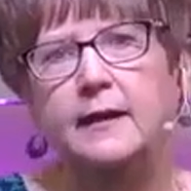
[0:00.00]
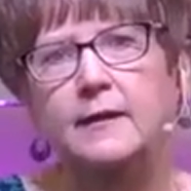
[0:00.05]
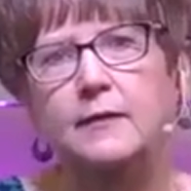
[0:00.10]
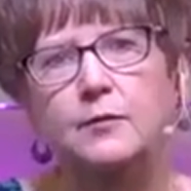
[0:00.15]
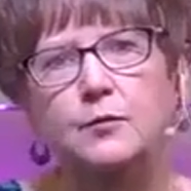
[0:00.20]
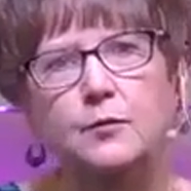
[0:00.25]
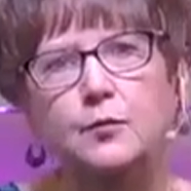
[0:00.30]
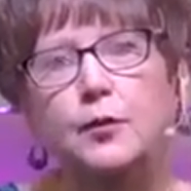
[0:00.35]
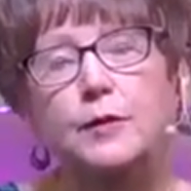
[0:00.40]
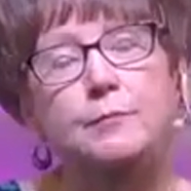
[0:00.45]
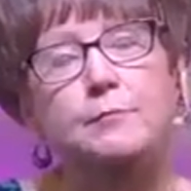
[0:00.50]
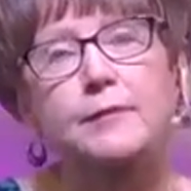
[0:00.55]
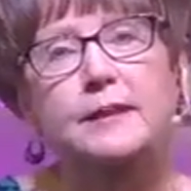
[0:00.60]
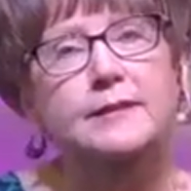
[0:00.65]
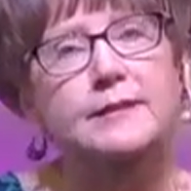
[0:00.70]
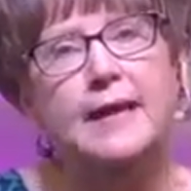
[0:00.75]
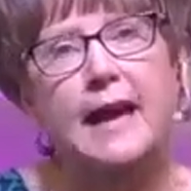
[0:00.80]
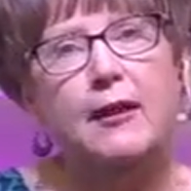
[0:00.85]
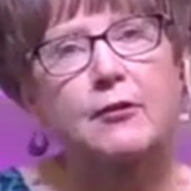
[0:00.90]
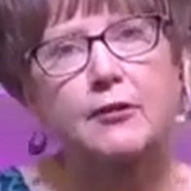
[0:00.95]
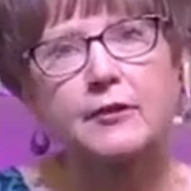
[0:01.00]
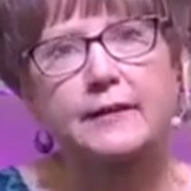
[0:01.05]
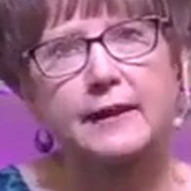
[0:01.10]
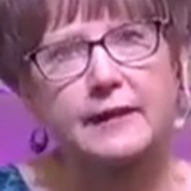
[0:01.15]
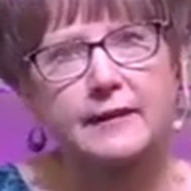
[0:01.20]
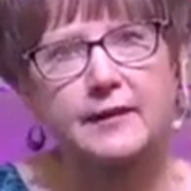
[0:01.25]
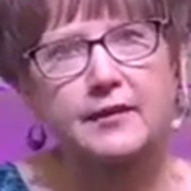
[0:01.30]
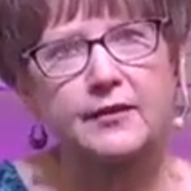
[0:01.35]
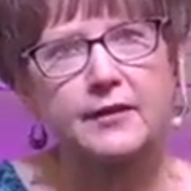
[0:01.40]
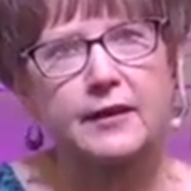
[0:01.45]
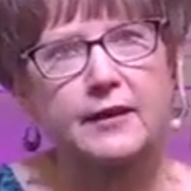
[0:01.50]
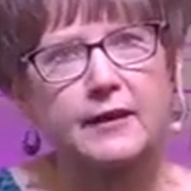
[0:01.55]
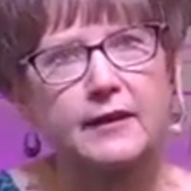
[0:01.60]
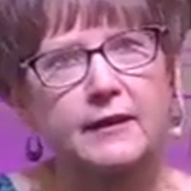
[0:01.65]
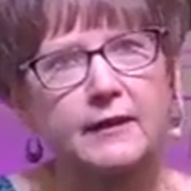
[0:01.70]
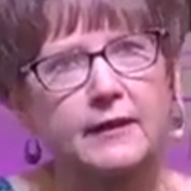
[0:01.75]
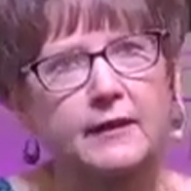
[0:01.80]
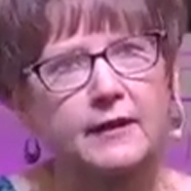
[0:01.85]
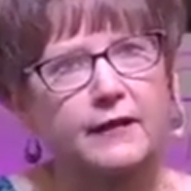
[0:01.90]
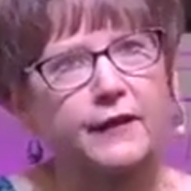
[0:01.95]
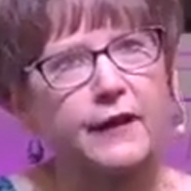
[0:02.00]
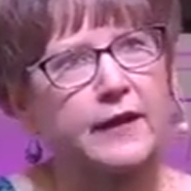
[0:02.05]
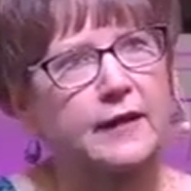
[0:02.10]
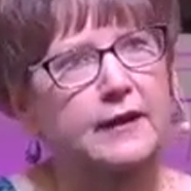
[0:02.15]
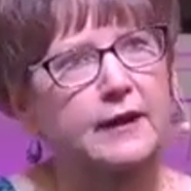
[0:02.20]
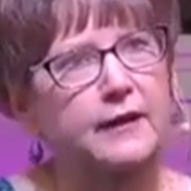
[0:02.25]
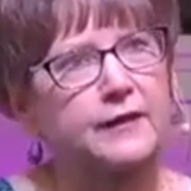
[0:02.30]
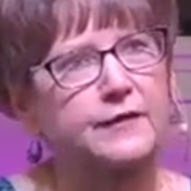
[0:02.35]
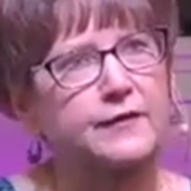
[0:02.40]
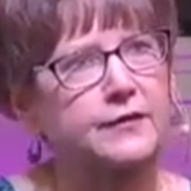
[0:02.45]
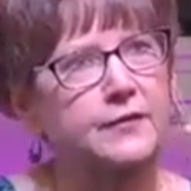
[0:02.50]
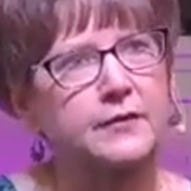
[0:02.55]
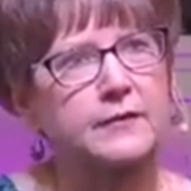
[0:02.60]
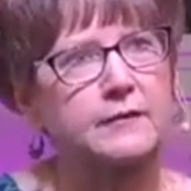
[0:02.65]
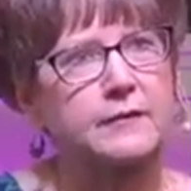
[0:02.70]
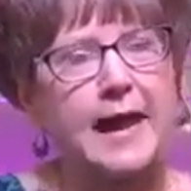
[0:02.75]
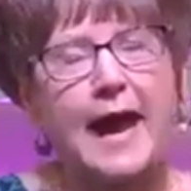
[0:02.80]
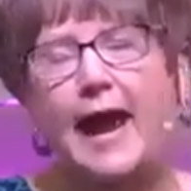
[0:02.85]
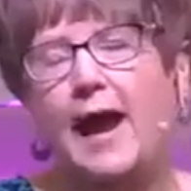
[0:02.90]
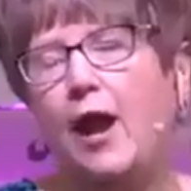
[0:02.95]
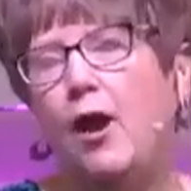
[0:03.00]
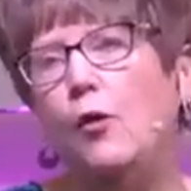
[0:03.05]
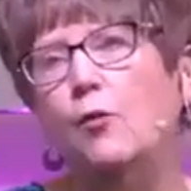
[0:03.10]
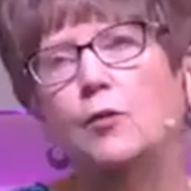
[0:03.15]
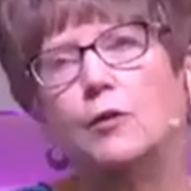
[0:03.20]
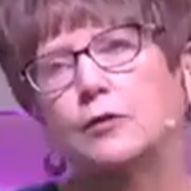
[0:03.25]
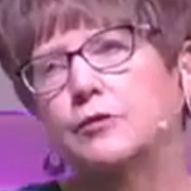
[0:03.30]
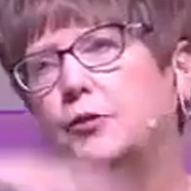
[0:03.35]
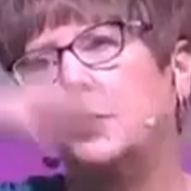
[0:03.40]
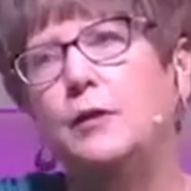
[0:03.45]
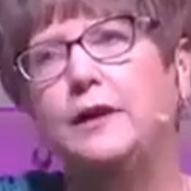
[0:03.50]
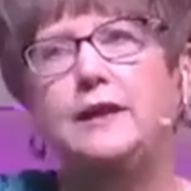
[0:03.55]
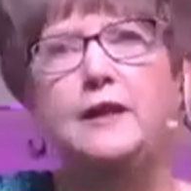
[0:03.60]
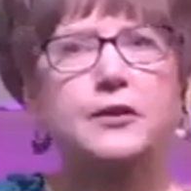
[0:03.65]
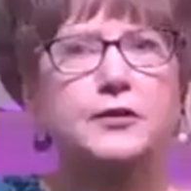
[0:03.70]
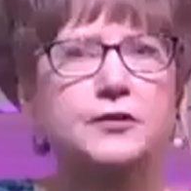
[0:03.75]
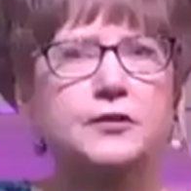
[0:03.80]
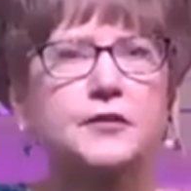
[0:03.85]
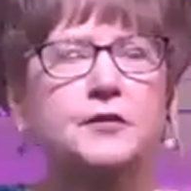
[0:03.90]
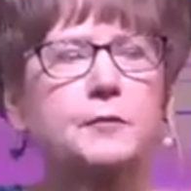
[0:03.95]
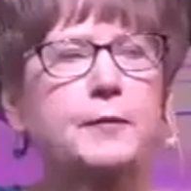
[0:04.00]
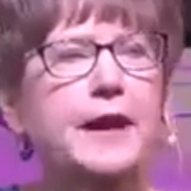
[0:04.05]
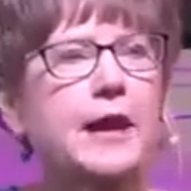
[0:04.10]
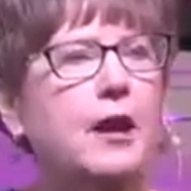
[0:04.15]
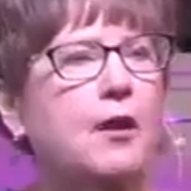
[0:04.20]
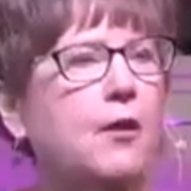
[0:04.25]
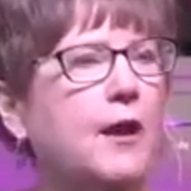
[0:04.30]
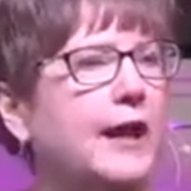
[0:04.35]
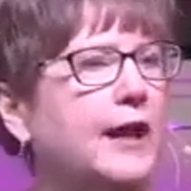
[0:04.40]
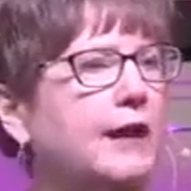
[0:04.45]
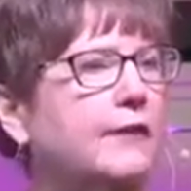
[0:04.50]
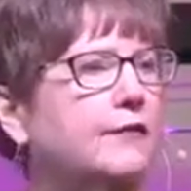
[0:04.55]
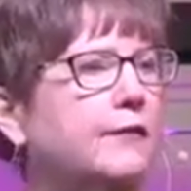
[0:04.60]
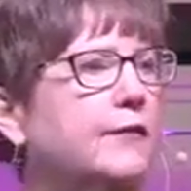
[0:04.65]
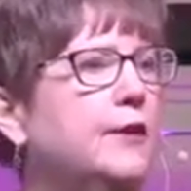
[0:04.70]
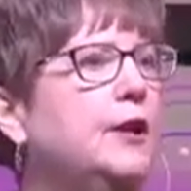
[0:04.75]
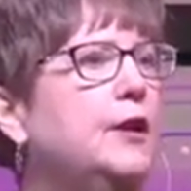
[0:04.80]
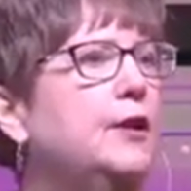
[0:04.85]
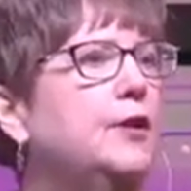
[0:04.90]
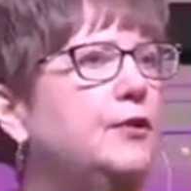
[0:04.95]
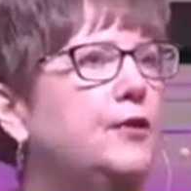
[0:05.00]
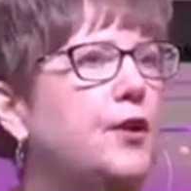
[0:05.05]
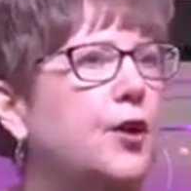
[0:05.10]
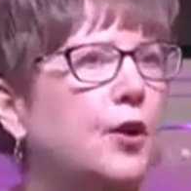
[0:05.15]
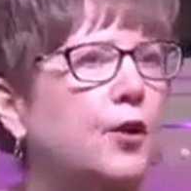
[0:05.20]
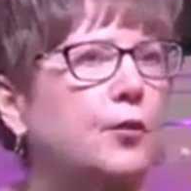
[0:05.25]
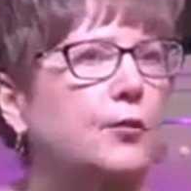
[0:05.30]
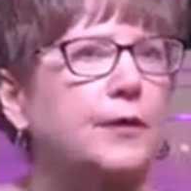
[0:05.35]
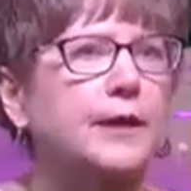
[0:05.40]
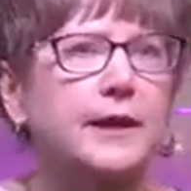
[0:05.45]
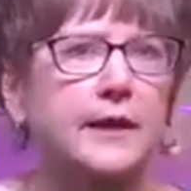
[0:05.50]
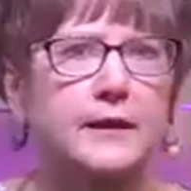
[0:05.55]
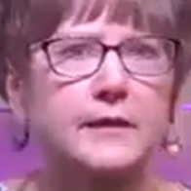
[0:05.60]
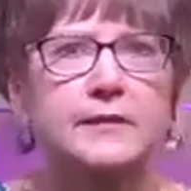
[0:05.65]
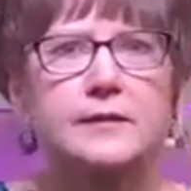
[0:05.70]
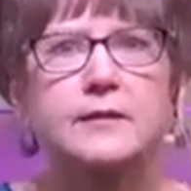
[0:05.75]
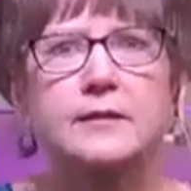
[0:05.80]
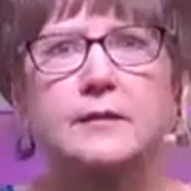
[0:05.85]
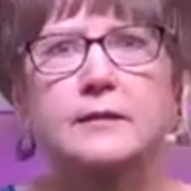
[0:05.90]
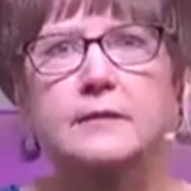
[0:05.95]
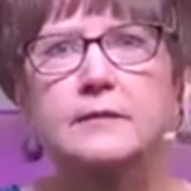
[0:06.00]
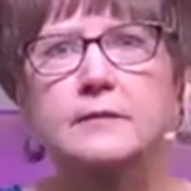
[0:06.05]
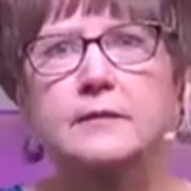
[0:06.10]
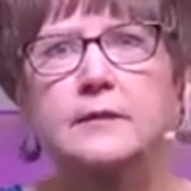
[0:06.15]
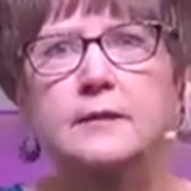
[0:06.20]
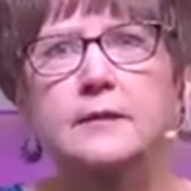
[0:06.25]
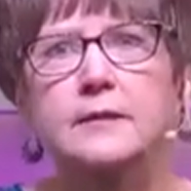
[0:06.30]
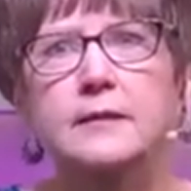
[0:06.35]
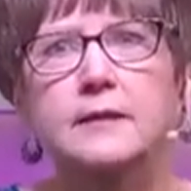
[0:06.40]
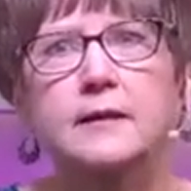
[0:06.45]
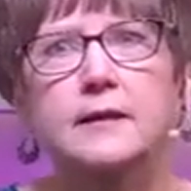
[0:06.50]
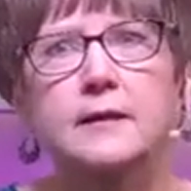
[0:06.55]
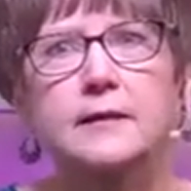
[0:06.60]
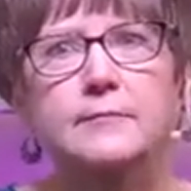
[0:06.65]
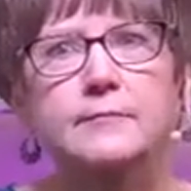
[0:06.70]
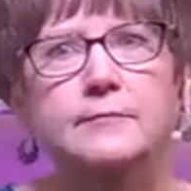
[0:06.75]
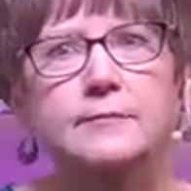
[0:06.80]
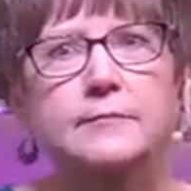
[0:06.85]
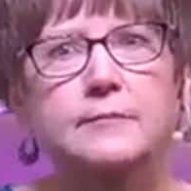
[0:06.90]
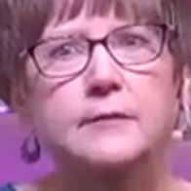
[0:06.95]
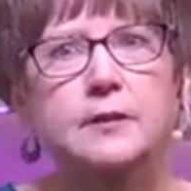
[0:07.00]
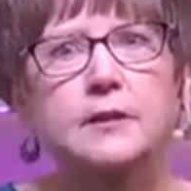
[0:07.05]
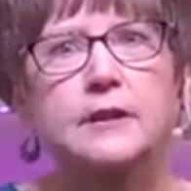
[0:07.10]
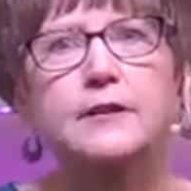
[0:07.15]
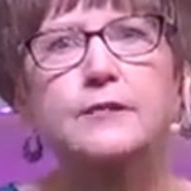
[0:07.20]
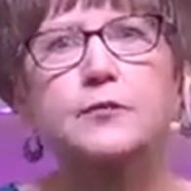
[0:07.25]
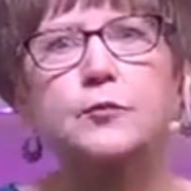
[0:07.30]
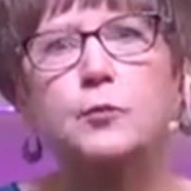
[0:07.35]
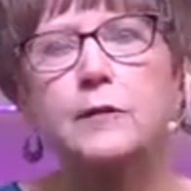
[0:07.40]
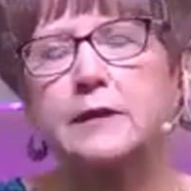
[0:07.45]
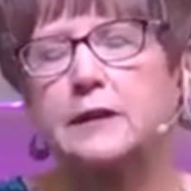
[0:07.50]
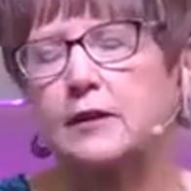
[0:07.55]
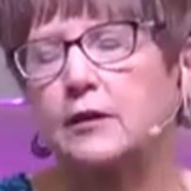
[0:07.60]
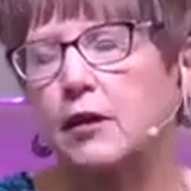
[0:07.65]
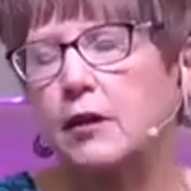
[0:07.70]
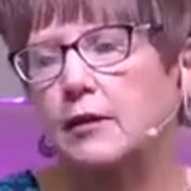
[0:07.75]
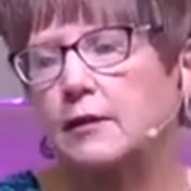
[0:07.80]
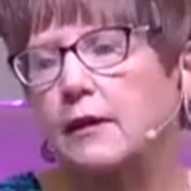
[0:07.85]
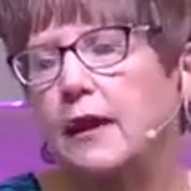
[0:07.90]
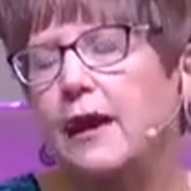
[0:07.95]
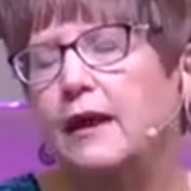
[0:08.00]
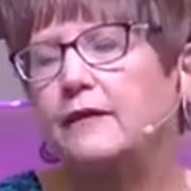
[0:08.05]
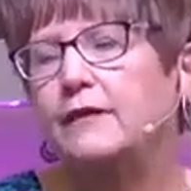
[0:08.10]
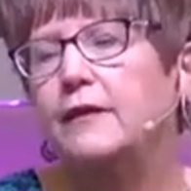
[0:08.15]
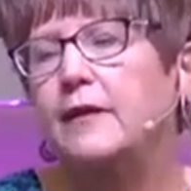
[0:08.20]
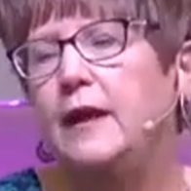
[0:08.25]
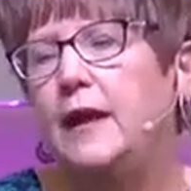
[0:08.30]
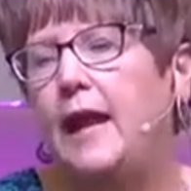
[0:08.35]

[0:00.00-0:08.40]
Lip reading: would miss out on anything if I left now or 20 years from now. I have no need to live a really long life.